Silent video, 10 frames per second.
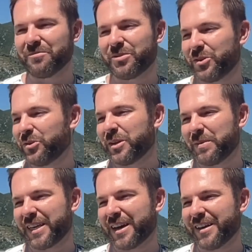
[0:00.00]
Purely
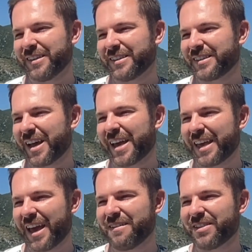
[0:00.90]
because I
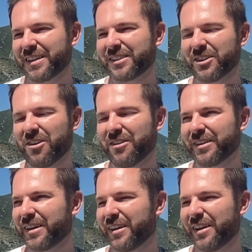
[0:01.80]
gave that
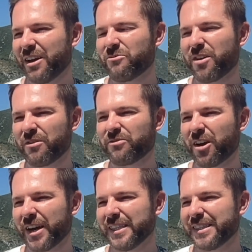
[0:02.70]
song a rough
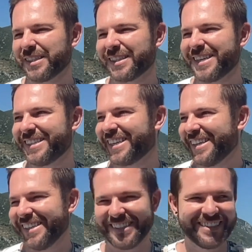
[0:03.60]
ride this
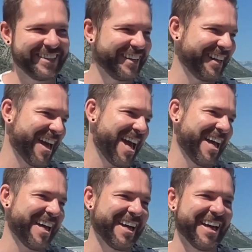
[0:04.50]
season.
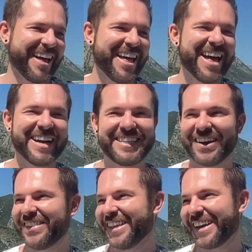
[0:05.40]
I
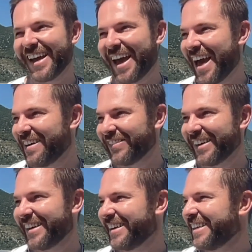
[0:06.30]
don't think I
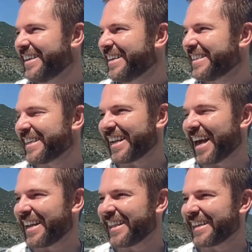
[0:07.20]
ever said
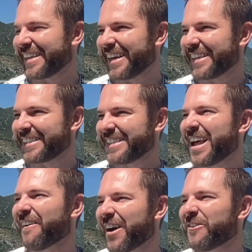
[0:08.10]
anything nice.
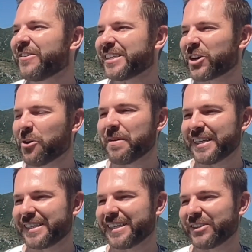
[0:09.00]
No, I always
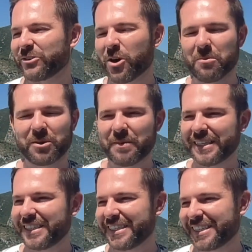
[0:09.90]
commented or
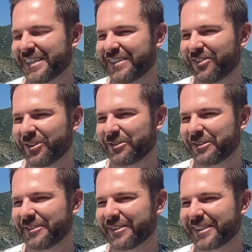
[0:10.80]
complimented his
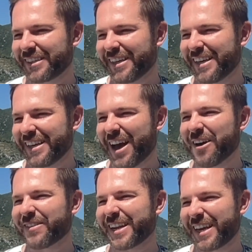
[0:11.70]
vocals.
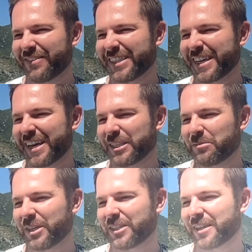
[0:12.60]
I'm gonna give it to
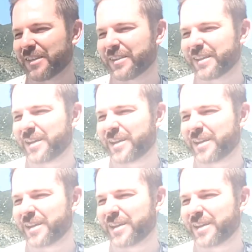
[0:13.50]
Azerbaijan.